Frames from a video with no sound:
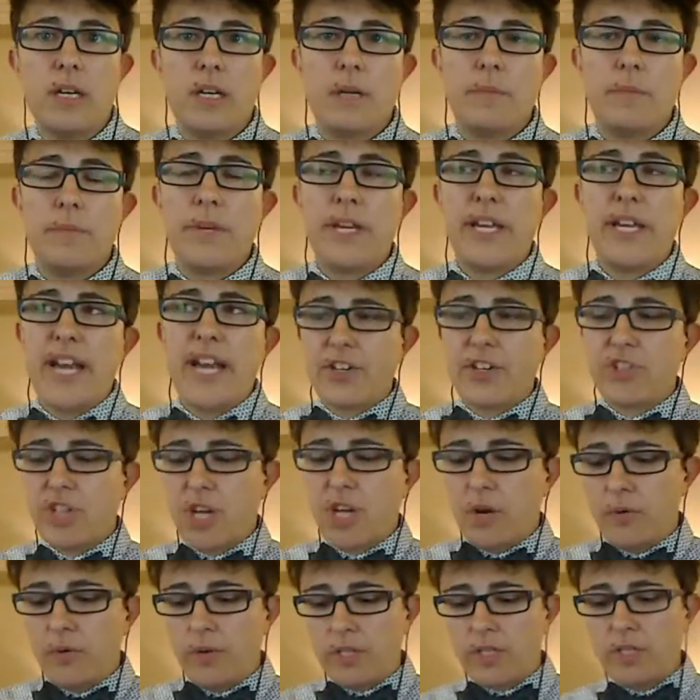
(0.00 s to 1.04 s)
and
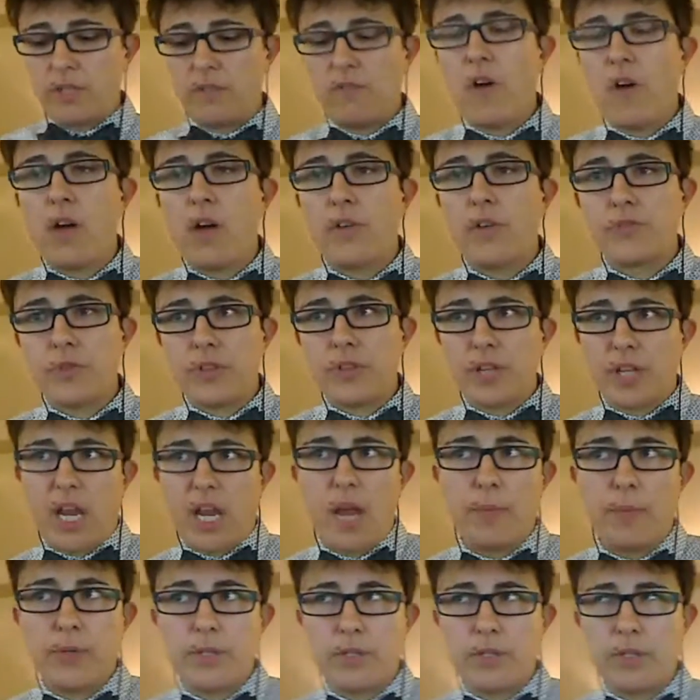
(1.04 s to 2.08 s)
actually I was involved with the
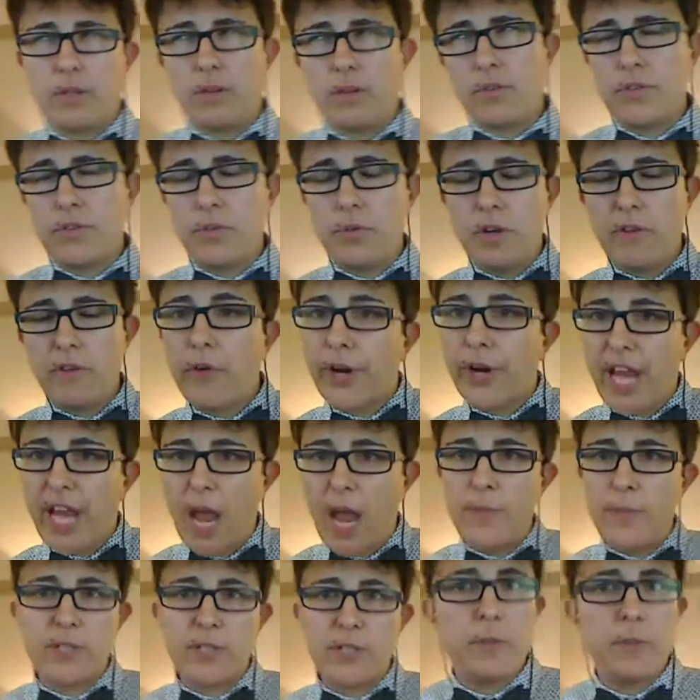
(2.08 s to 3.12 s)
campus, or 2 different
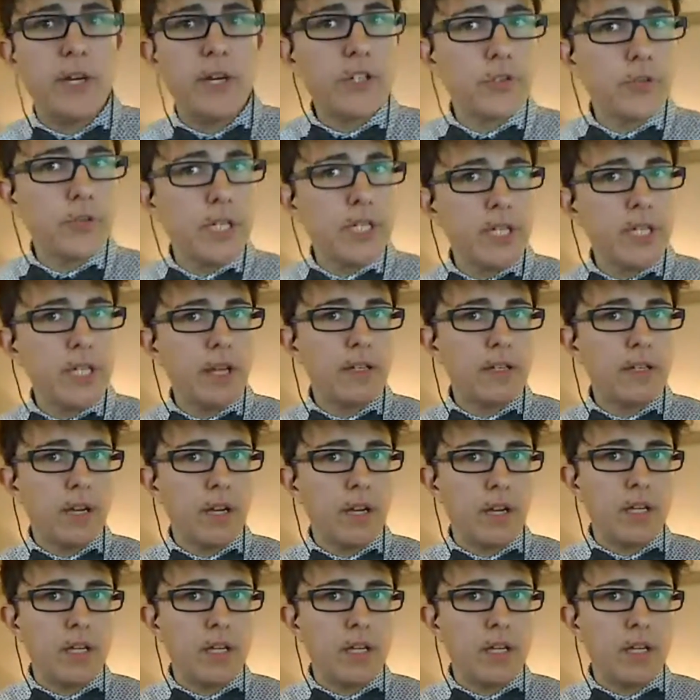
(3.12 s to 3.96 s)
campus ministries on